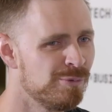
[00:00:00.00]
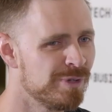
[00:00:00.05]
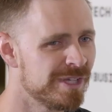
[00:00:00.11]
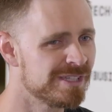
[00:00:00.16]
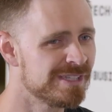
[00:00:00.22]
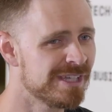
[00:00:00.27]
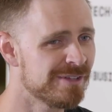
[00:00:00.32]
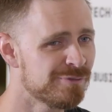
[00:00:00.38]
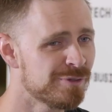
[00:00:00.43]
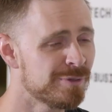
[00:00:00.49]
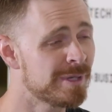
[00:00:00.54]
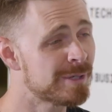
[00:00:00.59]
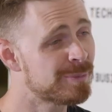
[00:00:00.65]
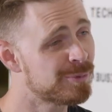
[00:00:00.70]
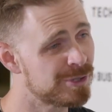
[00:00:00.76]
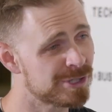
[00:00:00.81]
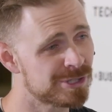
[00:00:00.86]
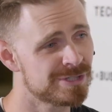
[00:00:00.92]
We can definitely
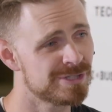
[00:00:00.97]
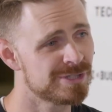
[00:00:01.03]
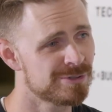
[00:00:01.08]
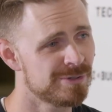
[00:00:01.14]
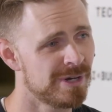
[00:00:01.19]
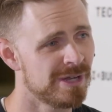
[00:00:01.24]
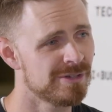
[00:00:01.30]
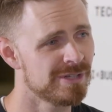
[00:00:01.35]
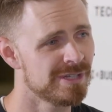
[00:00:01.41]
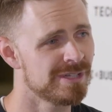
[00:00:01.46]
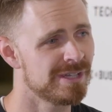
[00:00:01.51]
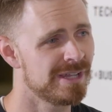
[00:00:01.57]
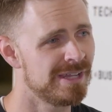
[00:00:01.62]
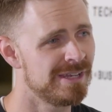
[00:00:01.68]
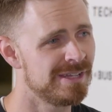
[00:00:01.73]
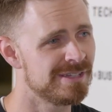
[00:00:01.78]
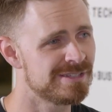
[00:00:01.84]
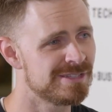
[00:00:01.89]
make predictions around it.
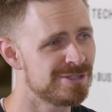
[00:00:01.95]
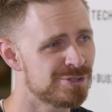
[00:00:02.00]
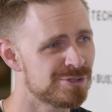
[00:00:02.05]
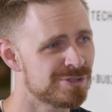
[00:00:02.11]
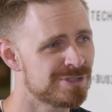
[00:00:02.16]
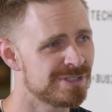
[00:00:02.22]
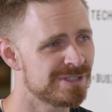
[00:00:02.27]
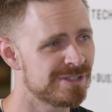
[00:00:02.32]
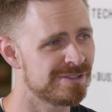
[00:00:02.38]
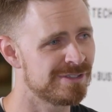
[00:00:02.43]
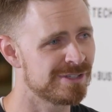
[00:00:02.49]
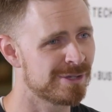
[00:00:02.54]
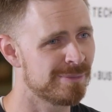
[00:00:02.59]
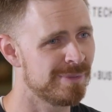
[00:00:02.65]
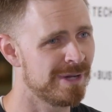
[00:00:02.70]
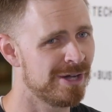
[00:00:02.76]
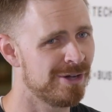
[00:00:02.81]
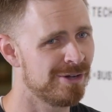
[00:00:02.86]
And it's interesting to
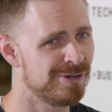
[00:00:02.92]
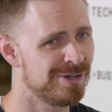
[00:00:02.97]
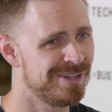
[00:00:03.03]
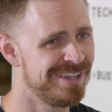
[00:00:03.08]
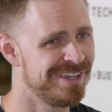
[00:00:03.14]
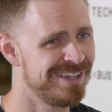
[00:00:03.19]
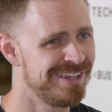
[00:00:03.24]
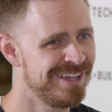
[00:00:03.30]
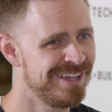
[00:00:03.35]
think about